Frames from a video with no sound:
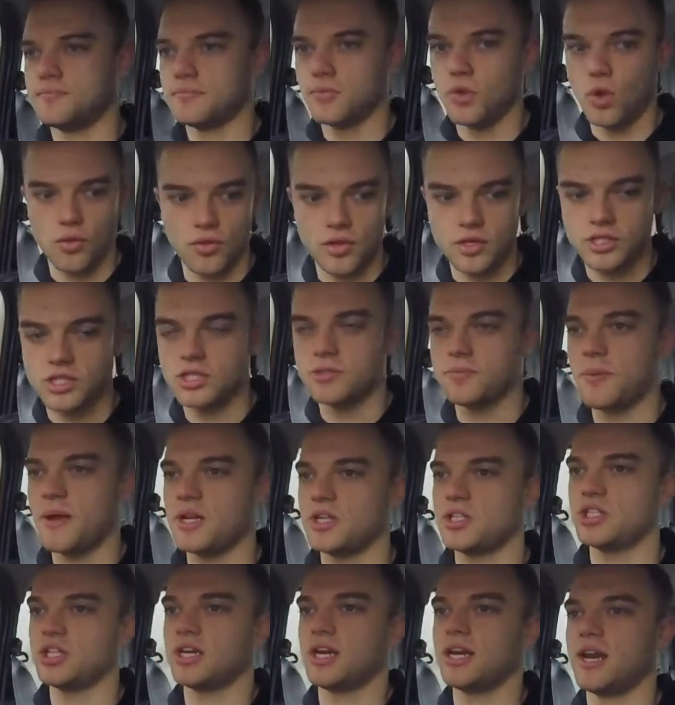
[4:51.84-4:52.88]
on the
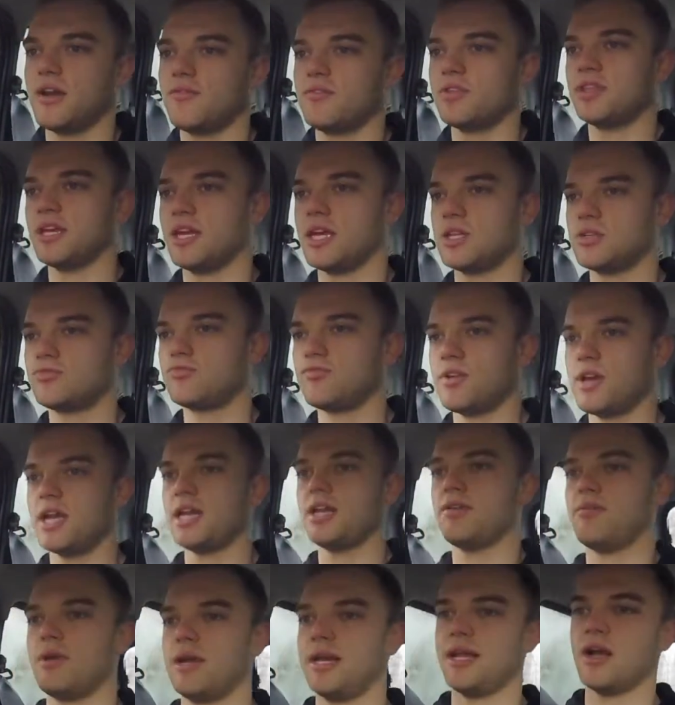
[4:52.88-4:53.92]
suspension and everything. It's
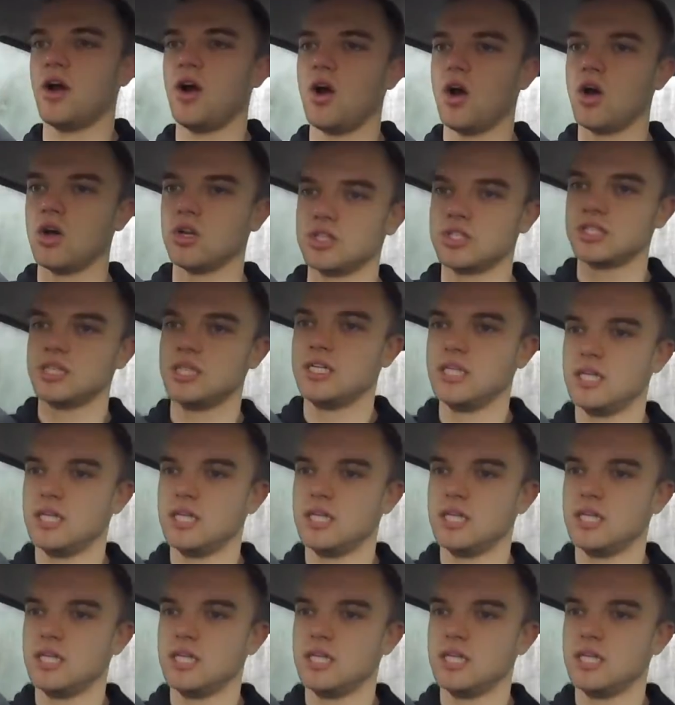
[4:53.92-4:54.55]
really hard.